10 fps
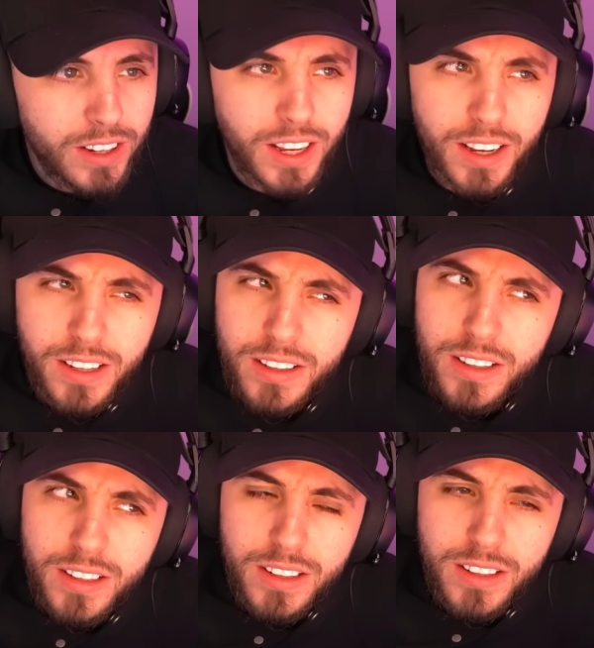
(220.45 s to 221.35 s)
Okay.
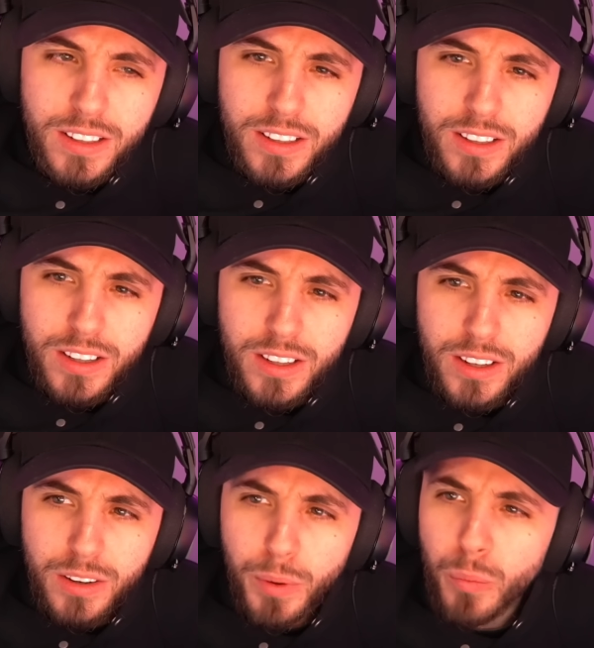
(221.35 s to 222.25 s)

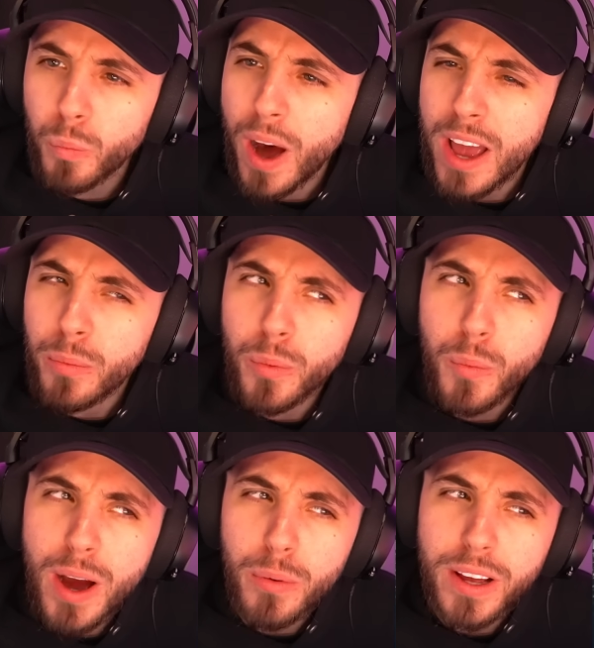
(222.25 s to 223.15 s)
Wait, why,
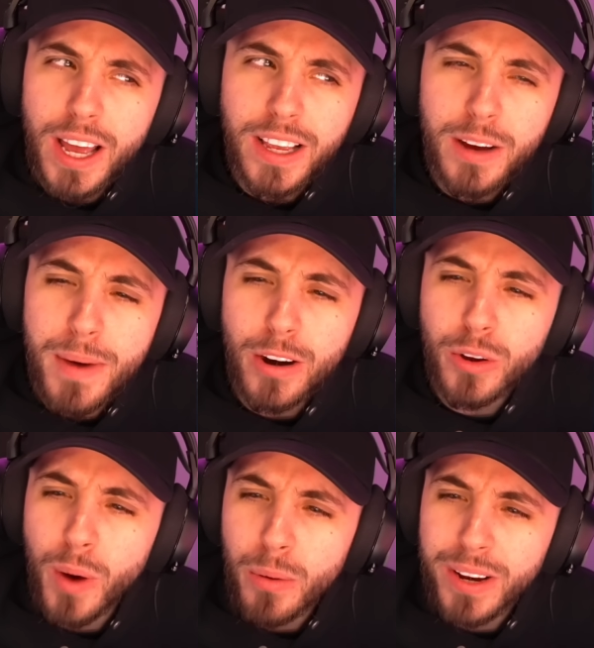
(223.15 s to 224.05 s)
why, hey,
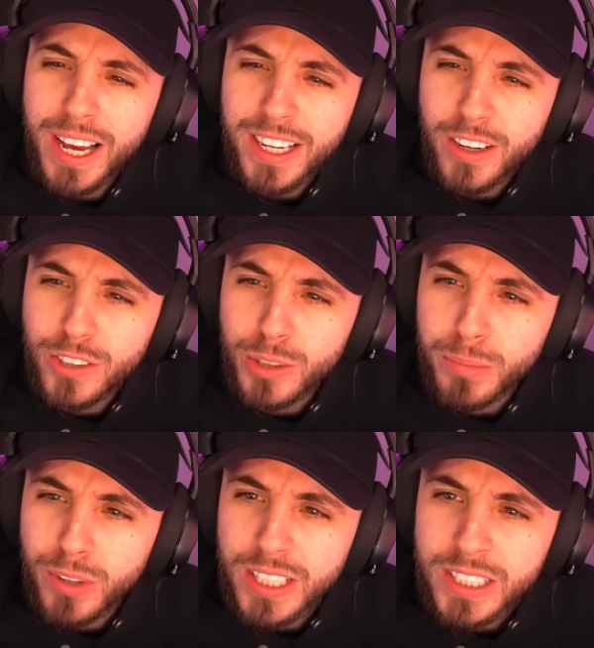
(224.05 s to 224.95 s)
America, why are we lacking on
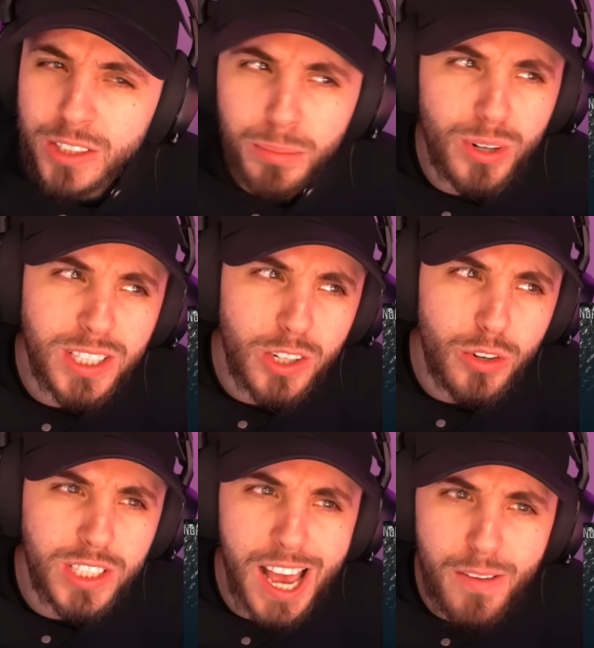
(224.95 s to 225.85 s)
submarines? Submarines are
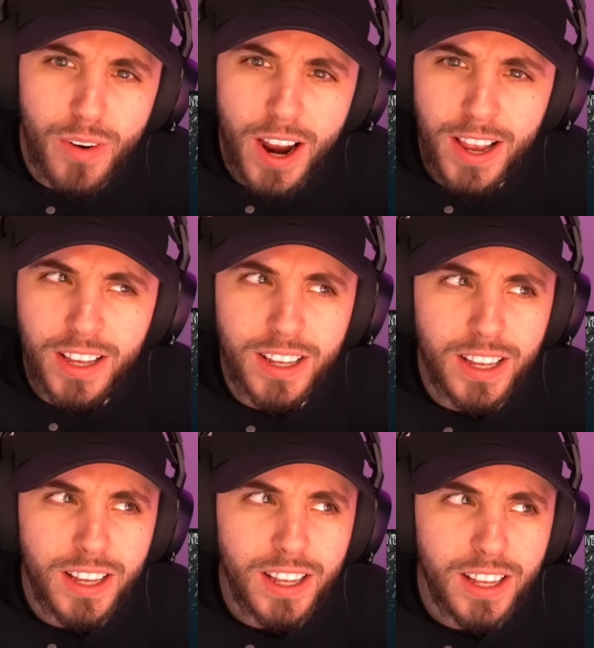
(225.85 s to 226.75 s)
good to have, right?
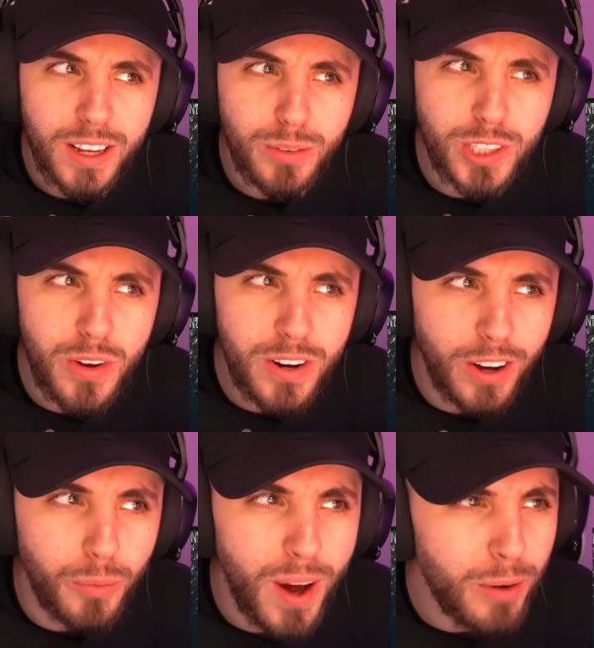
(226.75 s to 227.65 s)
What's going
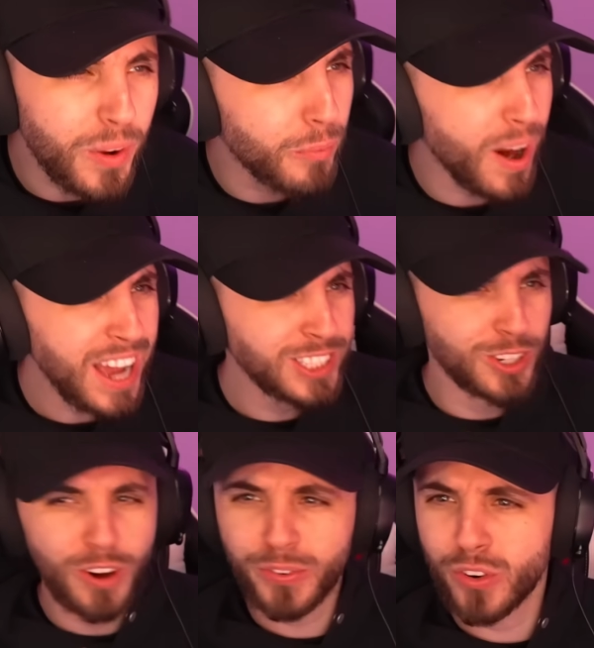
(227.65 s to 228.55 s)
on? Why, wait, why has
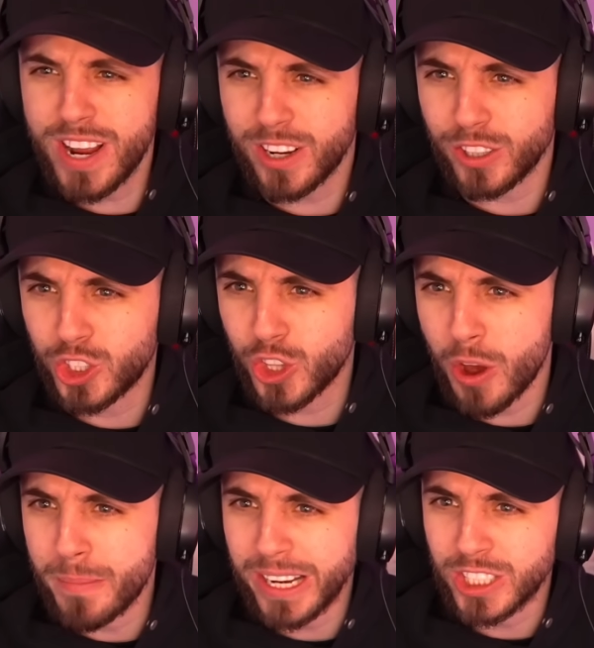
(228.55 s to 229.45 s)
North Korea got
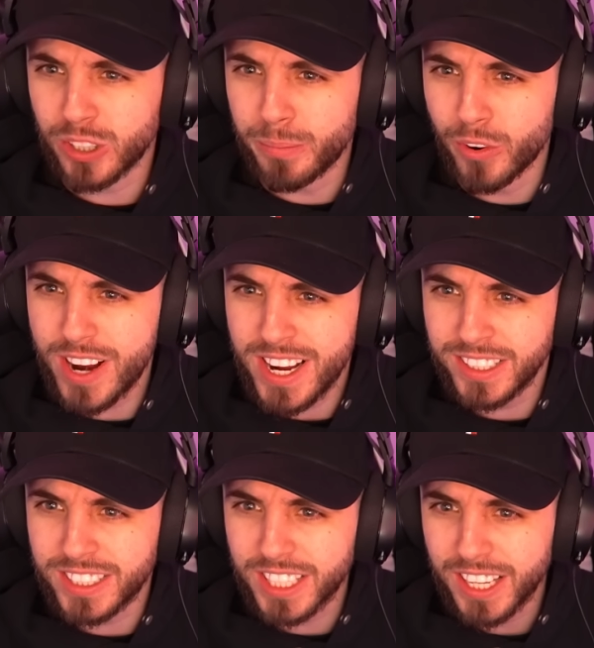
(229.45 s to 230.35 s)
so many
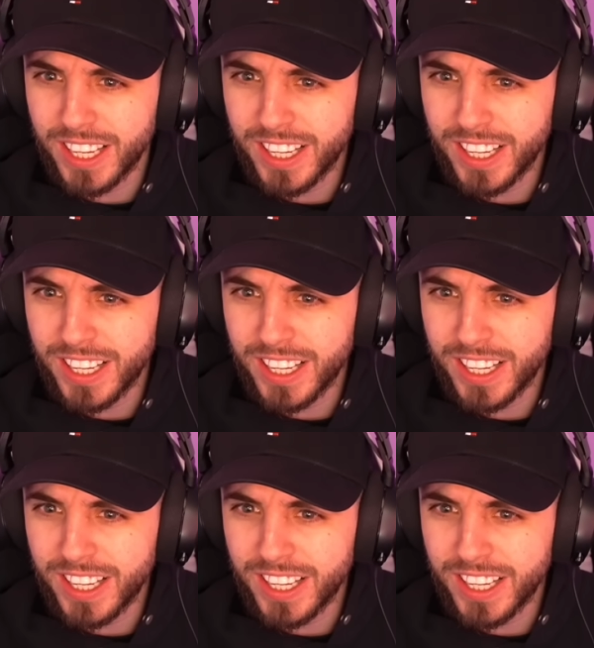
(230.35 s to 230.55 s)
submarines?